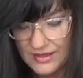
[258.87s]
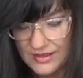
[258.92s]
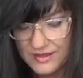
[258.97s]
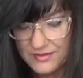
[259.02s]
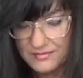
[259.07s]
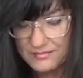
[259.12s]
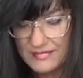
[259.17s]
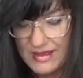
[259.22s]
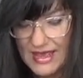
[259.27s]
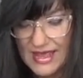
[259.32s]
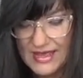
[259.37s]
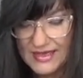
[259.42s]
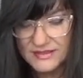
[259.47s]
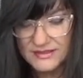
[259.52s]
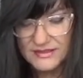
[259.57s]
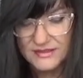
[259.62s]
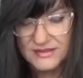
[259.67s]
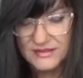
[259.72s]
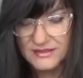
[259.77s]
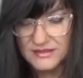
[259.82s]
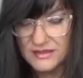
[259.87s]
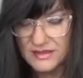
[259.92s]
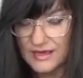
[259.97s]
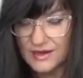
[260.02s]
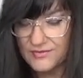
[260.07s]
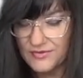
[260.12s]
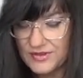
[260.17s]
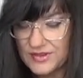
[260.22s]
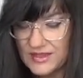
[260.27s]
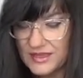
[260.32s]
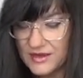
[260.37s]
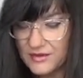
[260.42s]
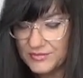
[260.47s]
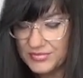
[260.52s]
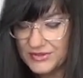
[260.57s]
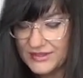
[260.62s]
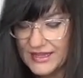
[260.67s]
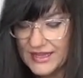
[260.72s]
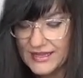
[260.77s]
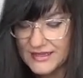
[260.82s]
the masks, everything in
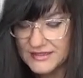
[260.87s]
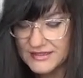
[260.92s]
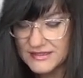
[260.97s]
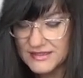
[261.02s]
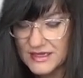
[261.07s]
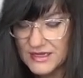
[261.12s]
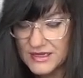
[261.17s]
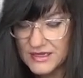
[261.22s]
place